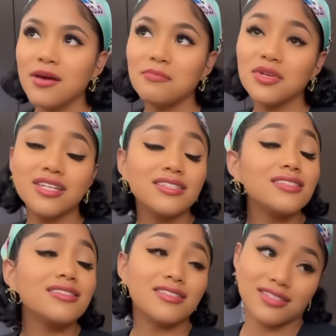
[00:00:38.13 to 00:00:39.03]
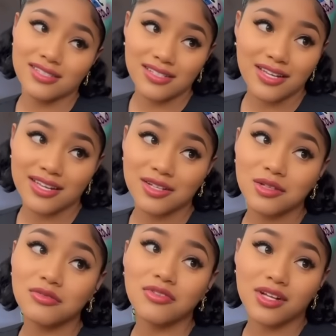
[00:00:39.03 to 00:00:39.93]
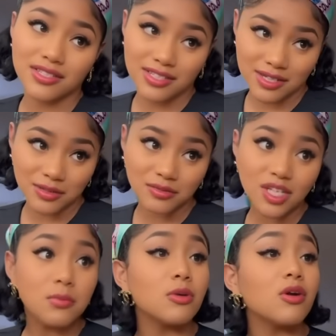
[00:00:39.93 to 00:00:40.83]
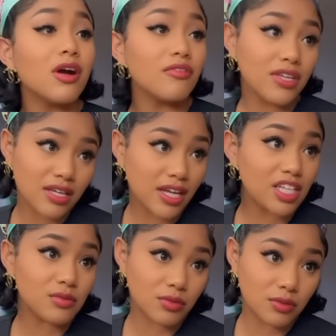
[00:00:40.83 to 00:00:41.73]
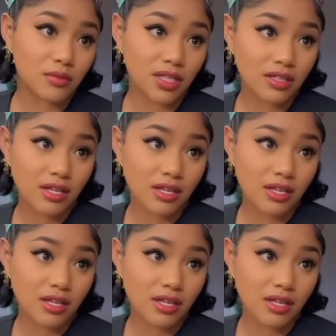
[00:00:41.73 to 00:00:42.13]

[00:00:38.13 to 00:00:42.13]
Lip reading: me and DC end up falling out. He broke off the engagement with me.